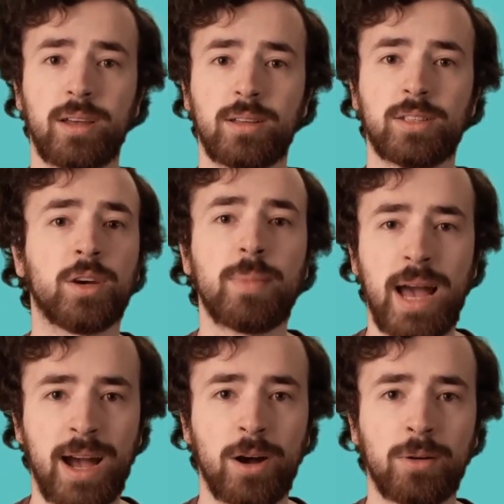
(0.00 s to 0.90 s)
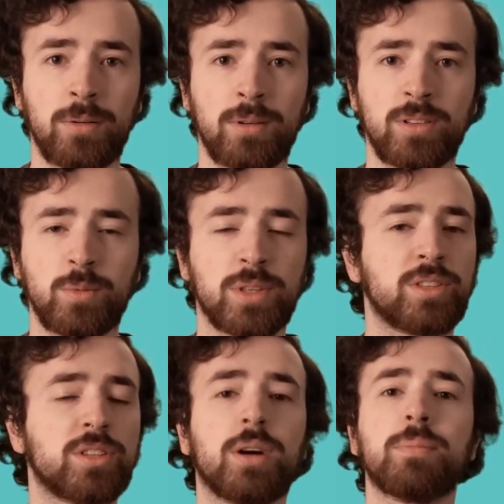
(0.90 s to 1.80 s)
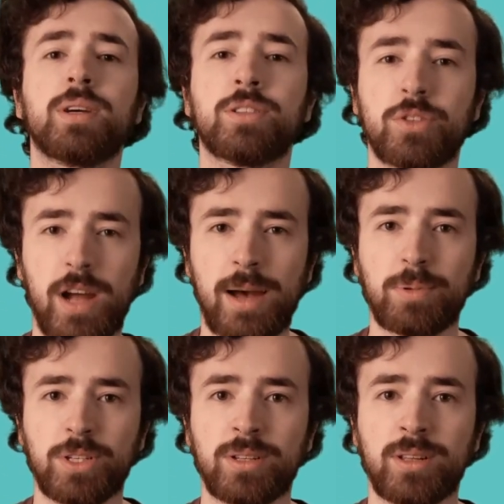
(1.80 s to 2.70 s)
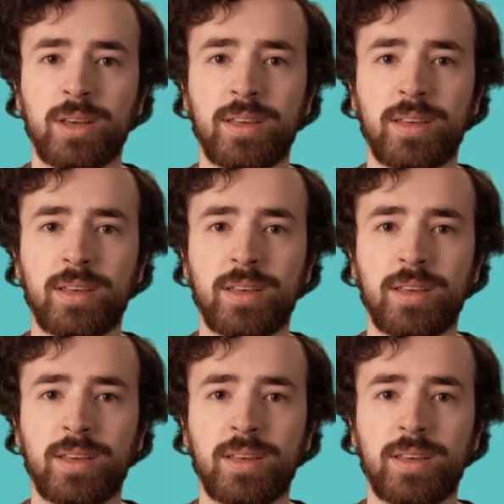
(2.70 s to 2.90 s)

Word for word: Somehow, with some contraption